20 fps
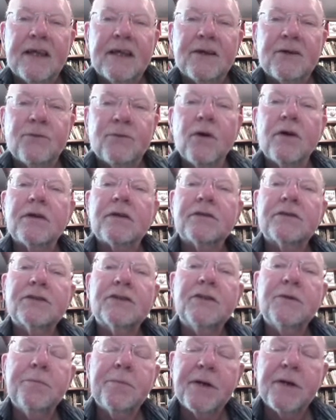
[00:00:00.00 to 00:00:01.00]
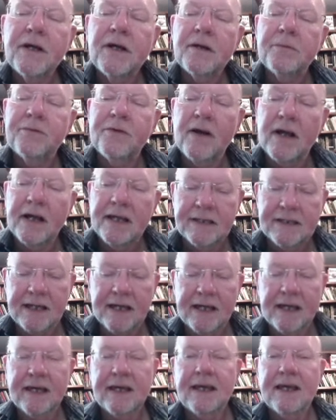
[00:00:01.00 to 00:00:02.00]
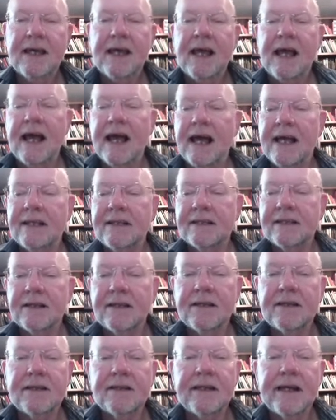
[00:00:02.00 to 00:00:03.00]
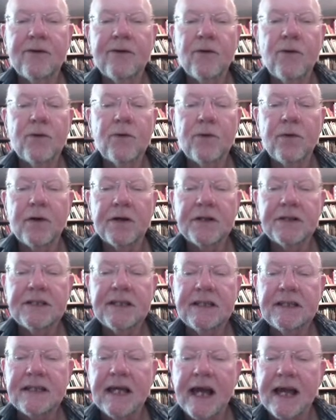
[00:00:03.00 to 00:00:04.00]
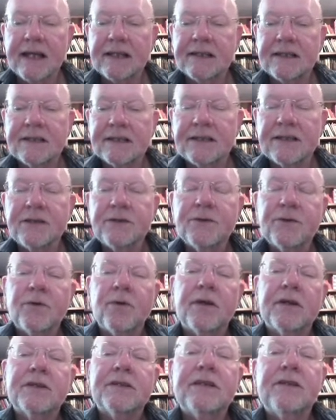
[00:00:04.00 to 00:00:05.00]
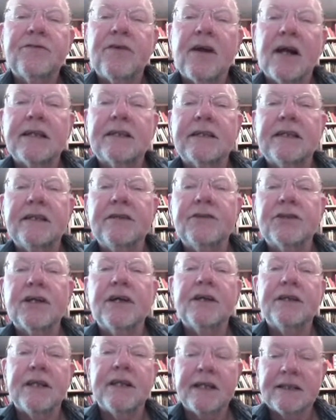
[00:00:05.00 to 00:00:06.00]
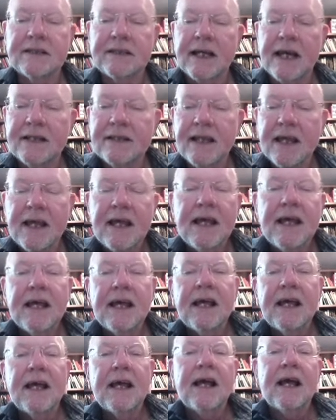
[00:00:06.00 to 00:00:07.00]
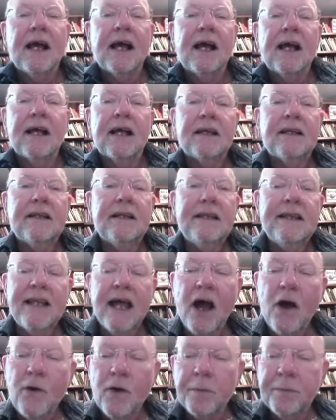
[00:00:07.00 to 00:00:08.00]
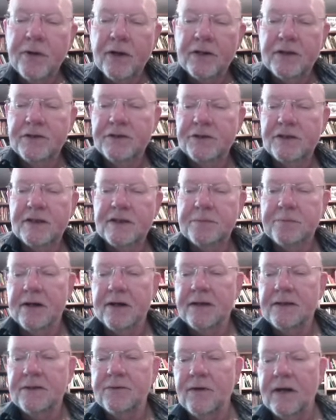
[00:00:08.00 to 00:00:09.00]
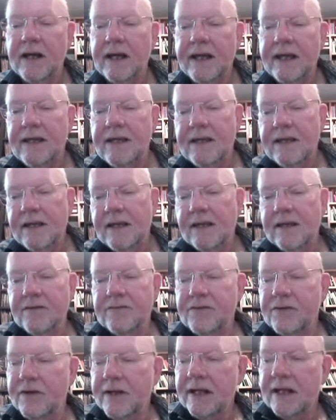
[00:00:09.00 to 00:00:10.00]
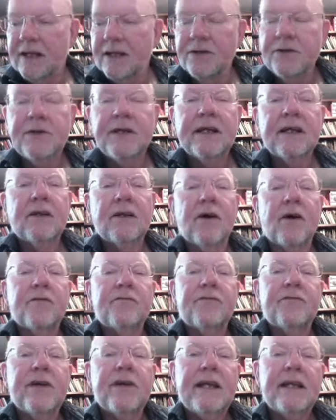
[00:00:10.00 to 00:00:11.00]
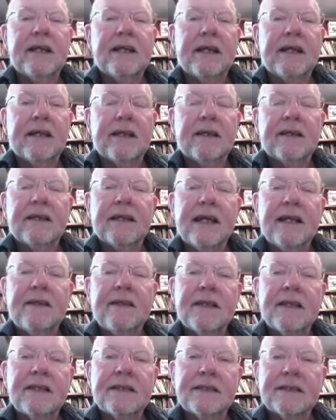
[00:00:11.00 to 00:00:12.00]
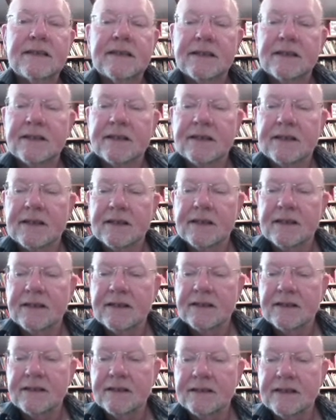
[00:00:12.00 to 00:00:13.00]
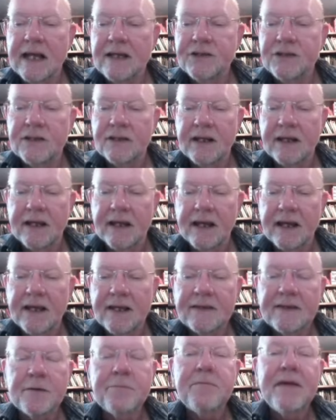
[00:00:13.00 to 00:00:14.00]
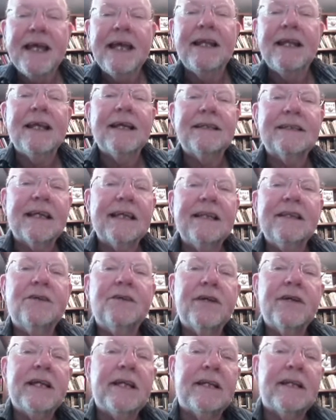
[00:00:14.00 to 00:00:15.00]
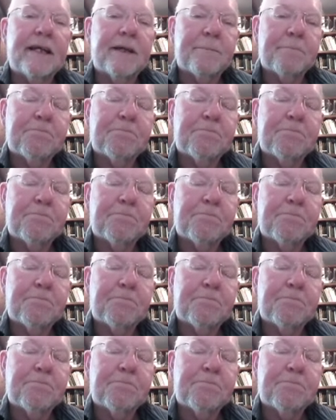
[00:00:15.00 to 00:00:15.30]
What superb writing! And they're all quality texts to quality writing journeys. And no apologies, by the way, for including a lot of reading in this session here. The meaning is in the reading.